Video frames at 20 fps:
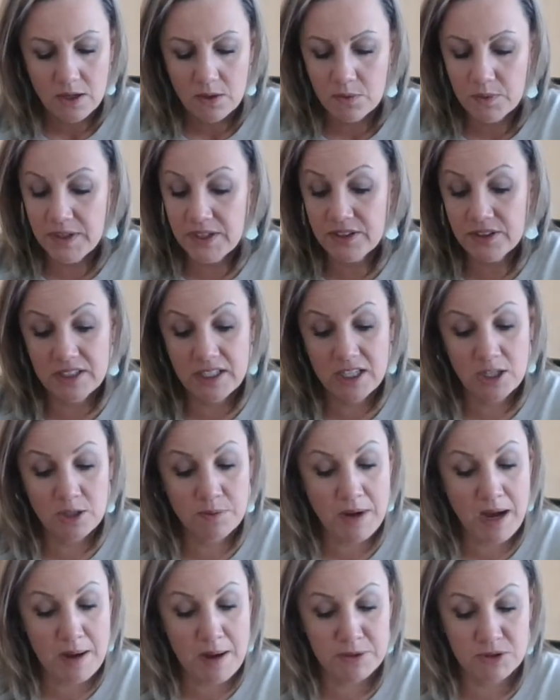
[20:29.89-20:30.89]
We couldn't hear
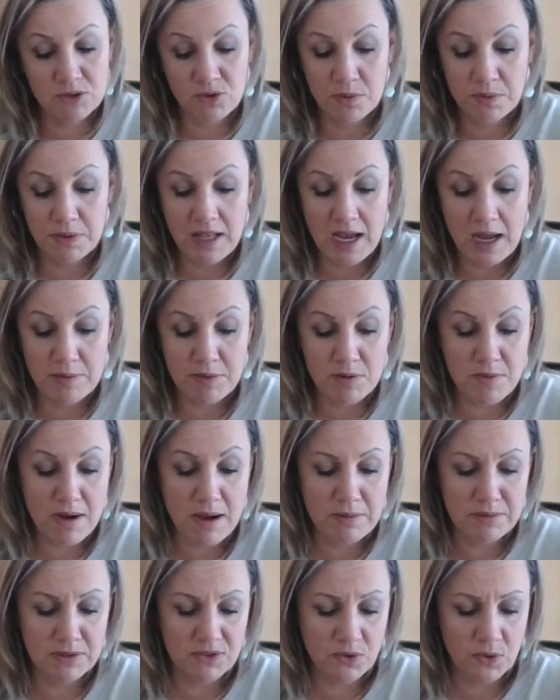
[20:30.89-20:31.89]
Papa's reply, but
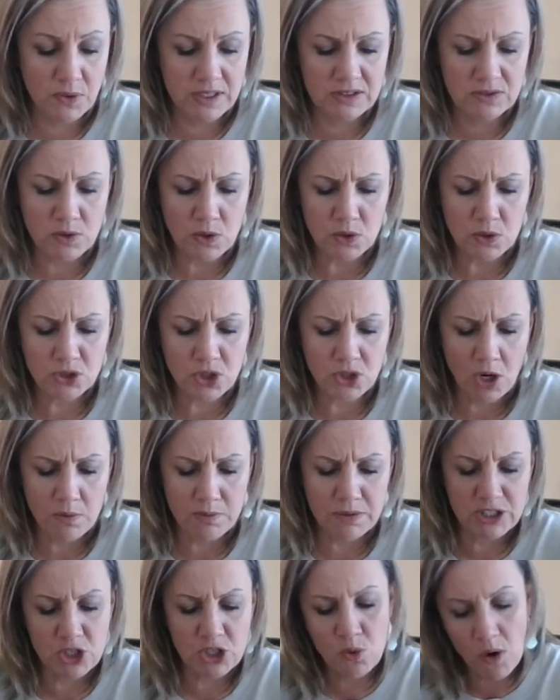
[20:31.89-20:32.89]
Mama's voice rose
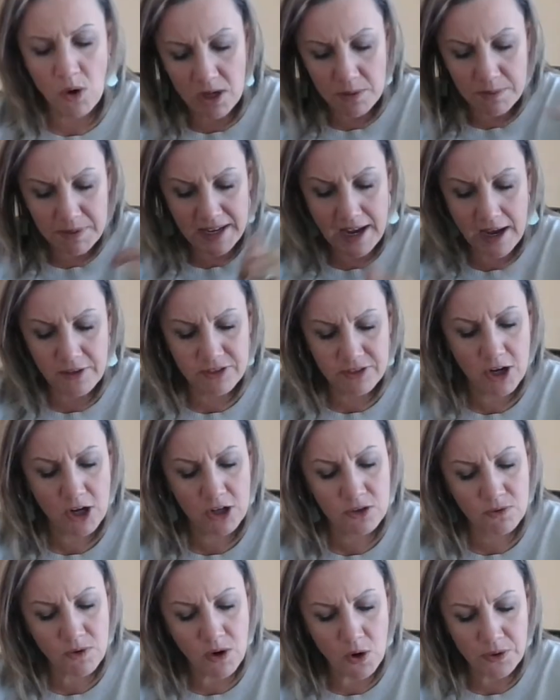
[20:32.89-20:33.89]
sharply. You want to be out there on
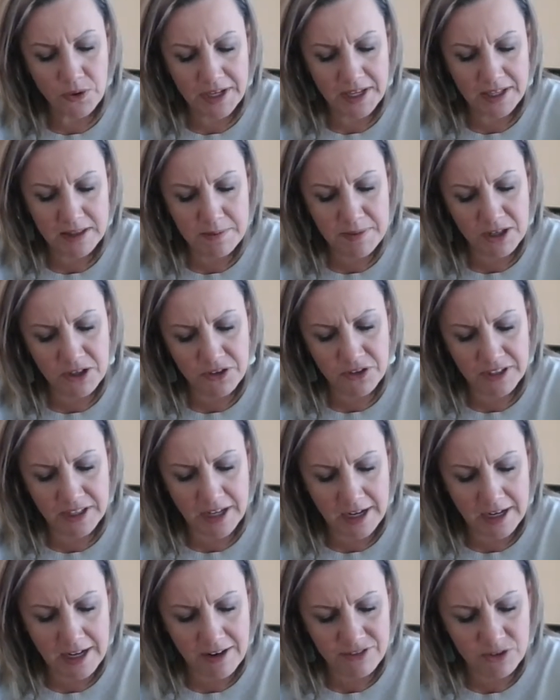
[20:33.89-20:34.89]
the road again in the middle of the
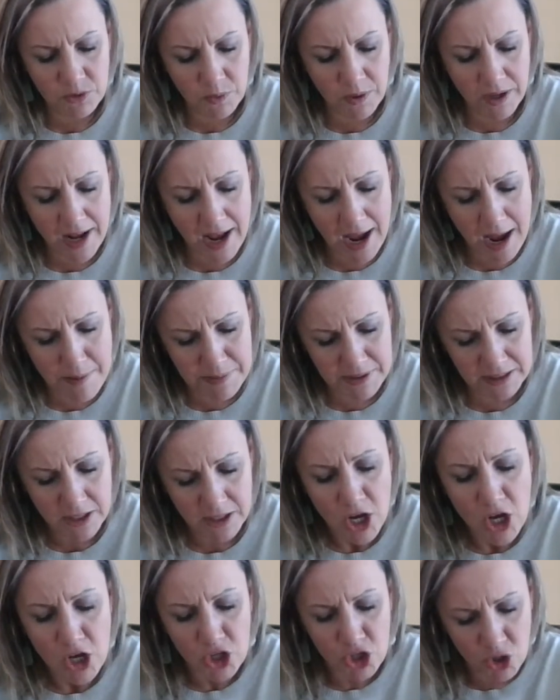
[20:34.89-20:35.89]
night after what happened?
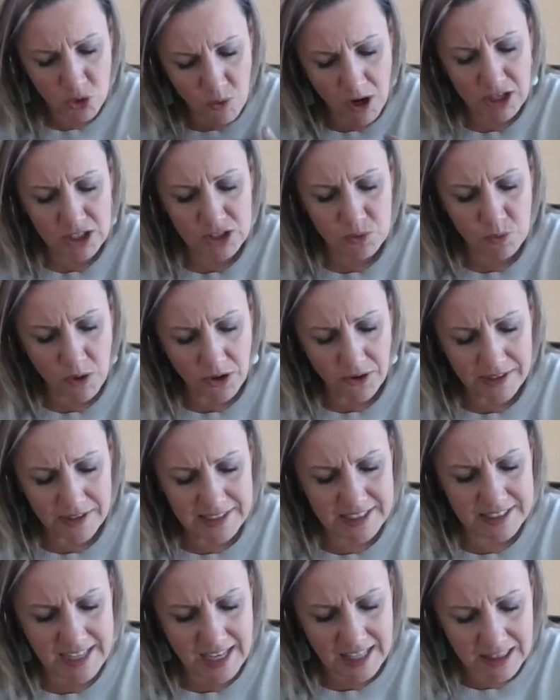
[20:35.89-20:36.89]
You want us
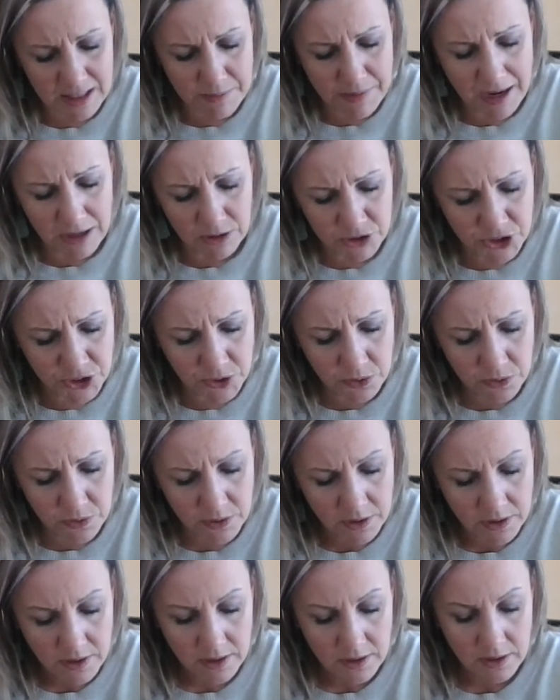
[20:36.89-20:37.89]
worried to death about you?
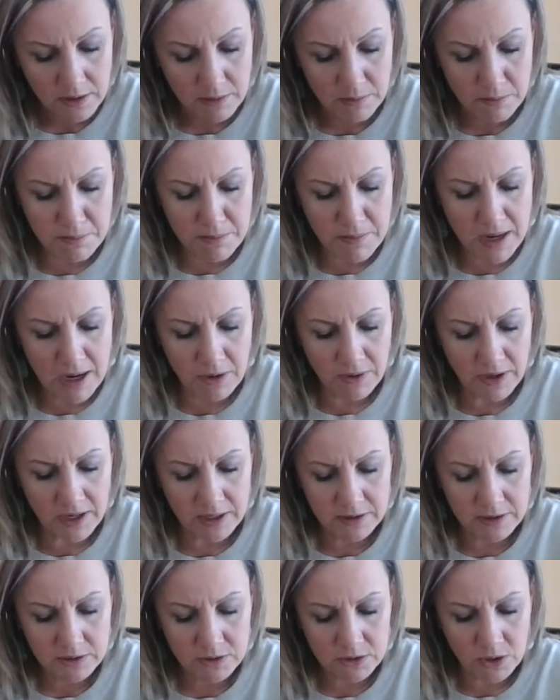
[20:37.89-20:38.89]
Mary,
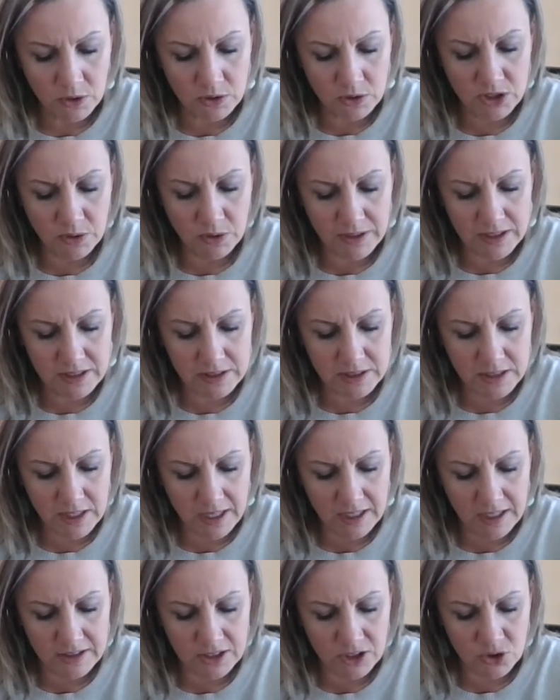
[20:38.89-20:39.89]
don't you
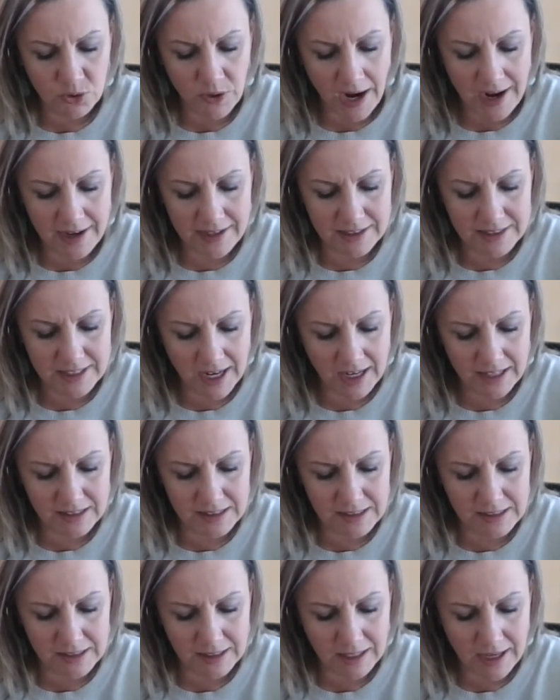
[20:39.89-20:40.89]
understand they're trying to take
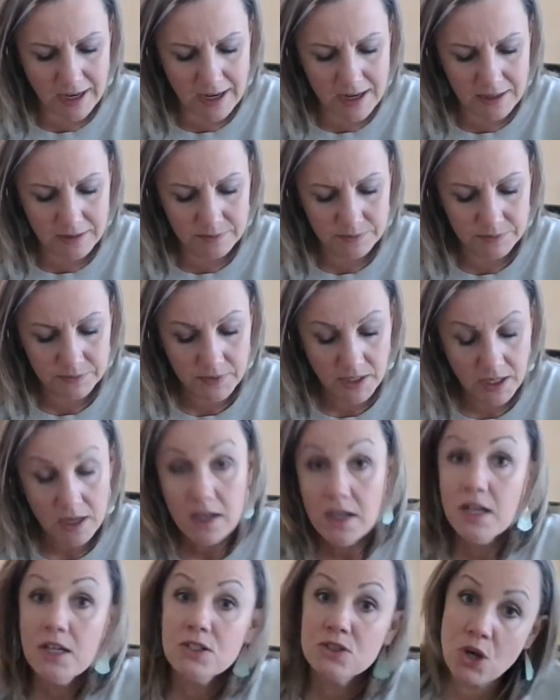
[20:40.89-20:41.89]
this land?
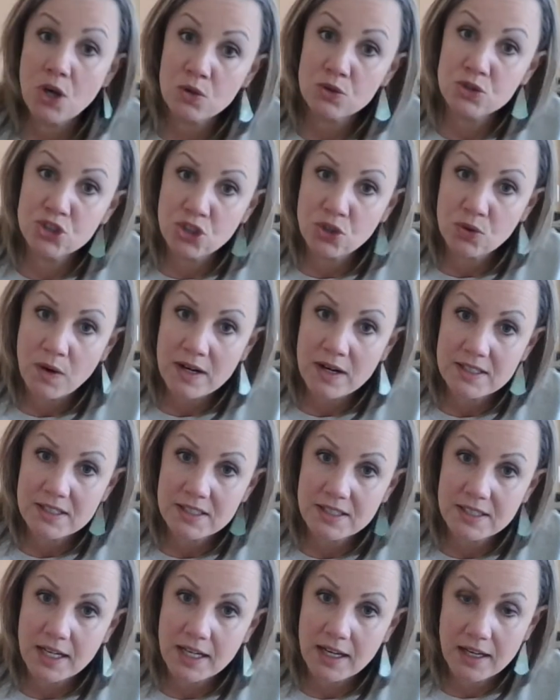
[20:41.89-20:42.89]
Don't you
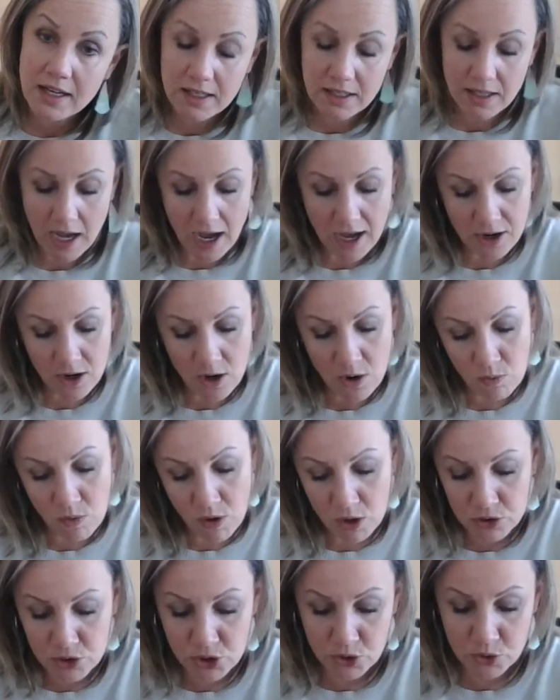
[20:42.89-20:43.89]
understand I don't
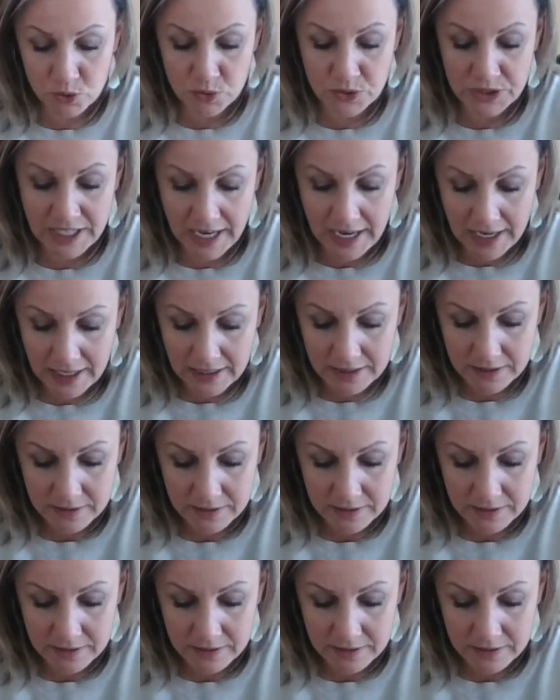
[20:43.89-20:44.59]
want you dead?